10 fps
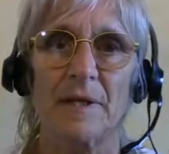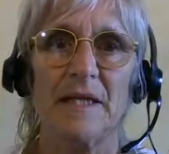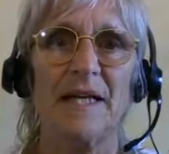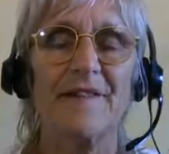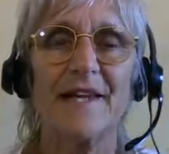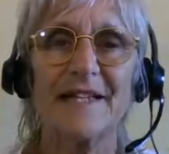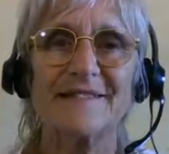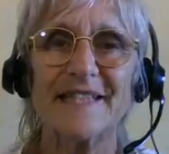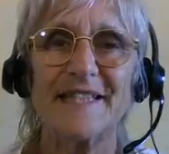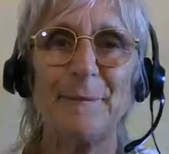Nothing
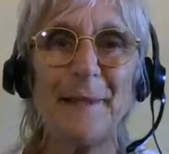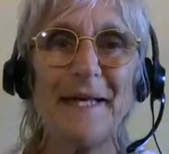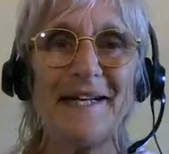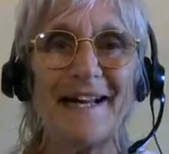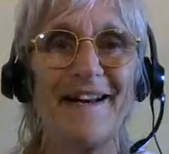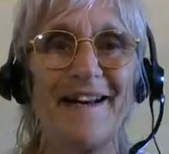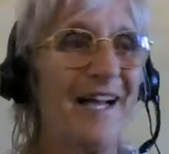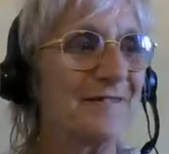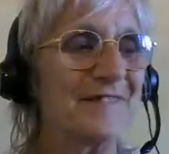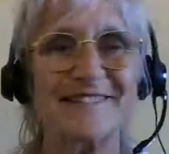has any meaning.
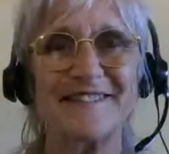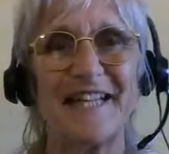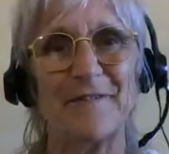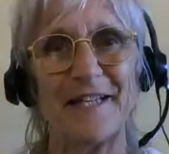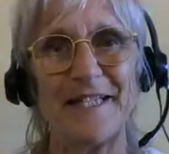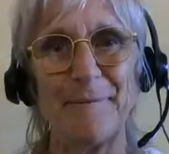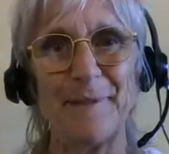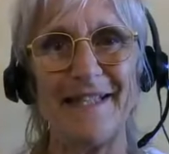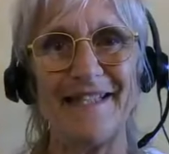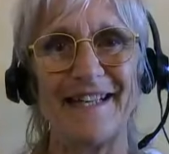Life doesn't have any
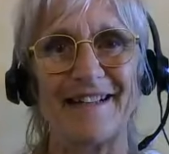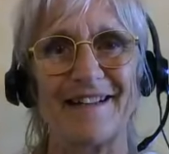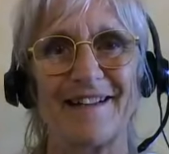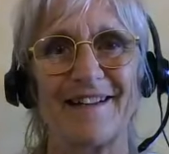meaning.